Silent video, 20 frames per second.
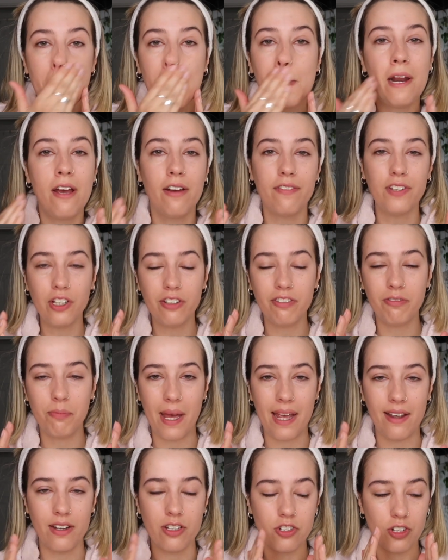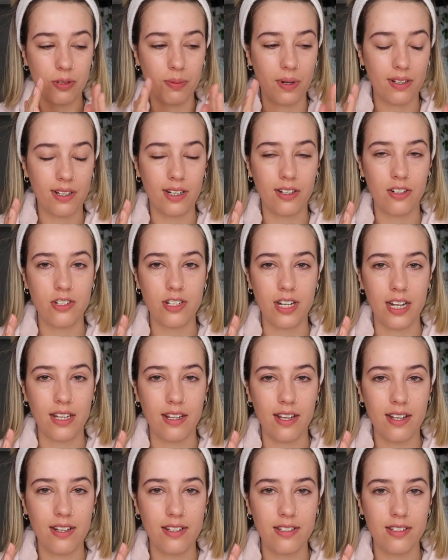Now if you have bangs, you'll probably
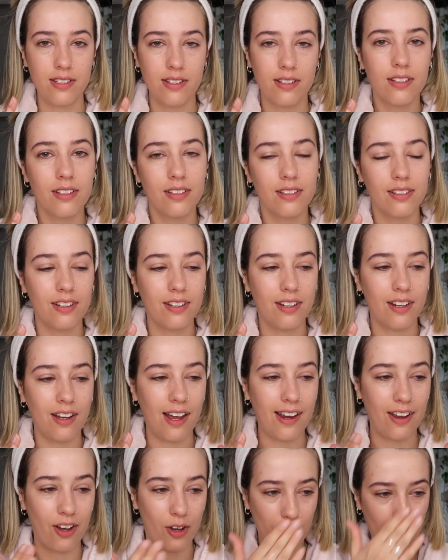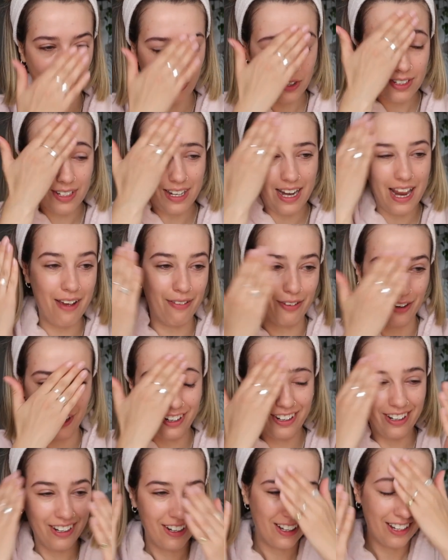understand this. I almost
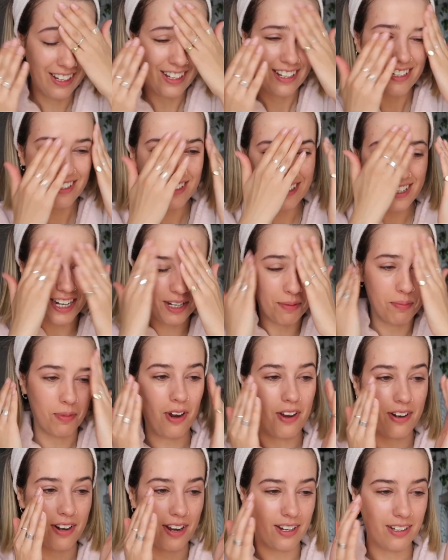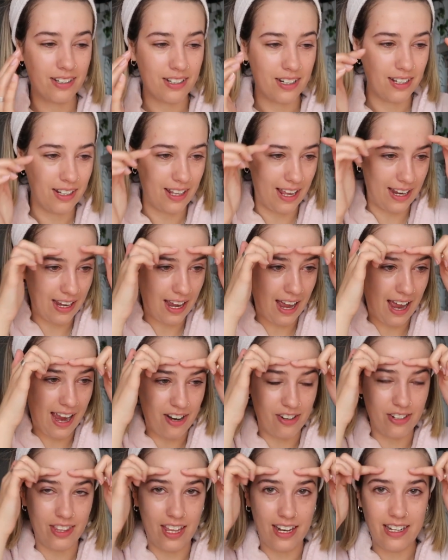never take product like
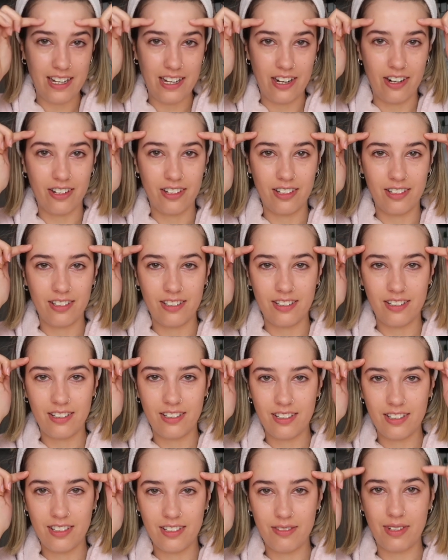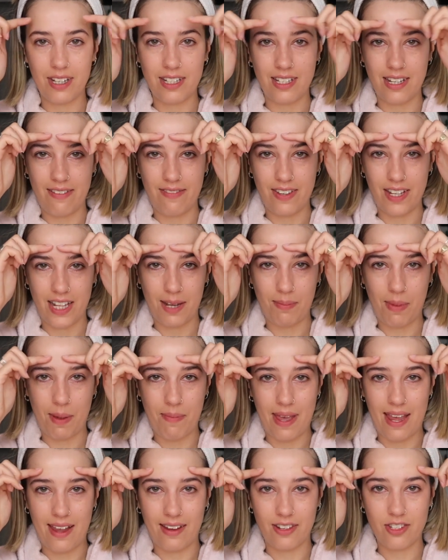higher than here because I feel like my
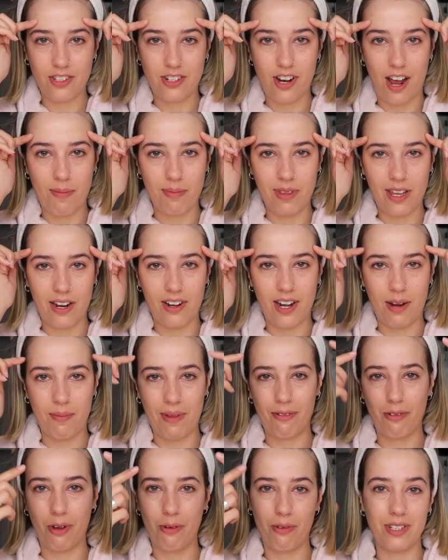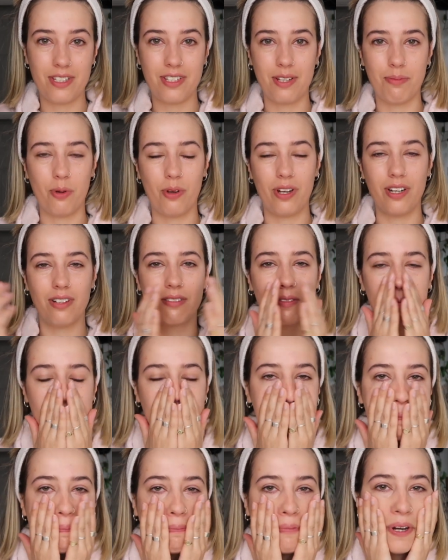bangs stop there, and I'm like, well, what's the point,
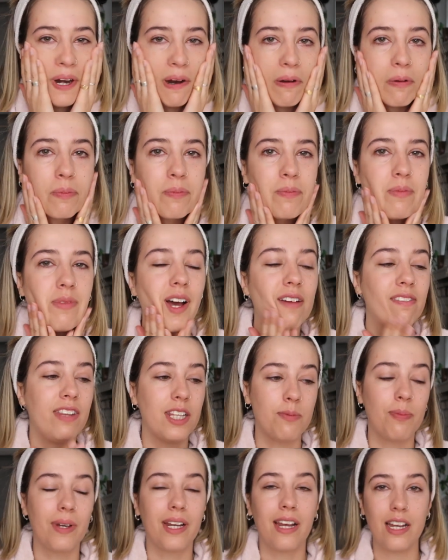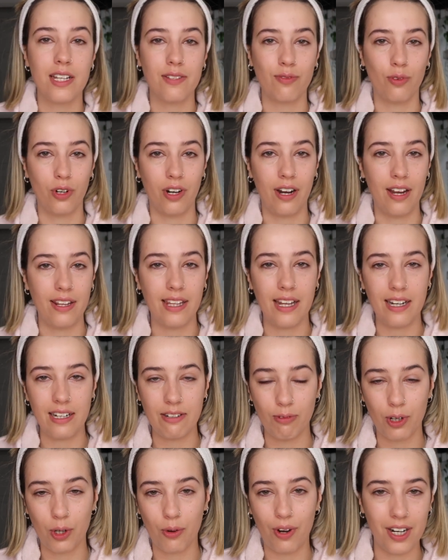you know, of this big ass forehead
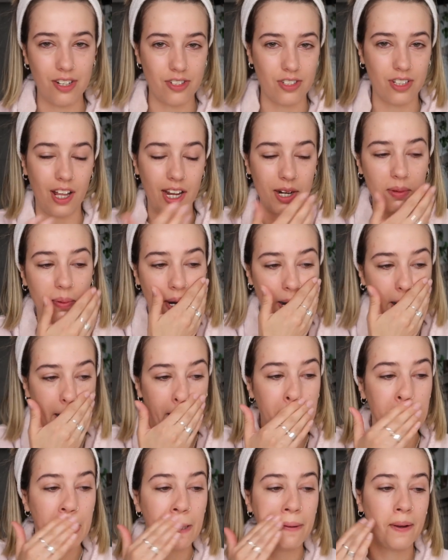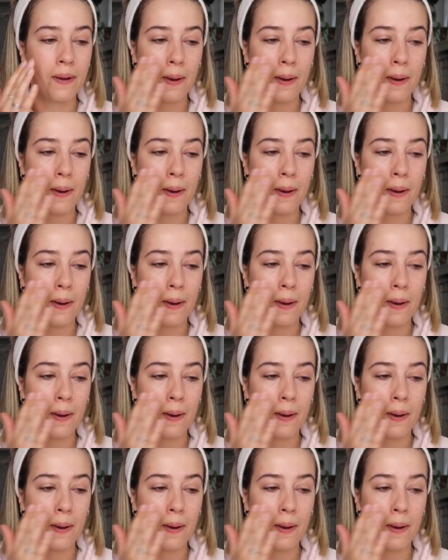that requires a lot of product,